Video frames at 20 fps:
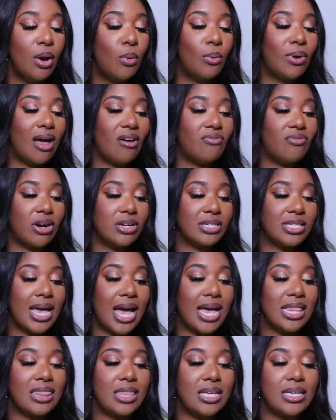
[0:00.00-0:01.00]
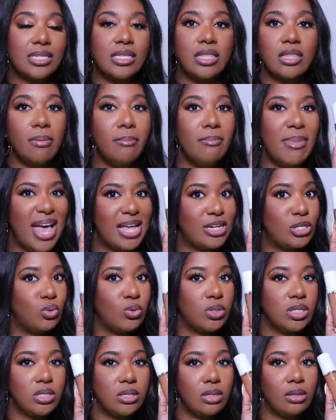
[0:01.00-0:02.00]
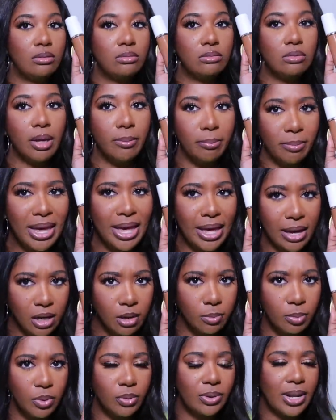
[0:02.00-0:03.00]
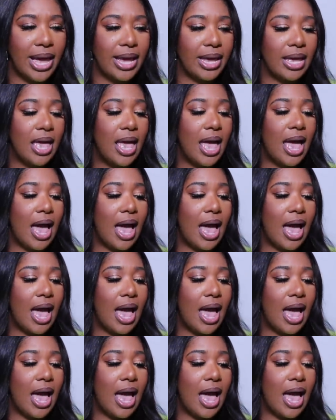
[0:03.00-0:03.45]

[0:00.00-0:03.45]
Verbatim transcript: When I first got this, the match was impeccable. Like,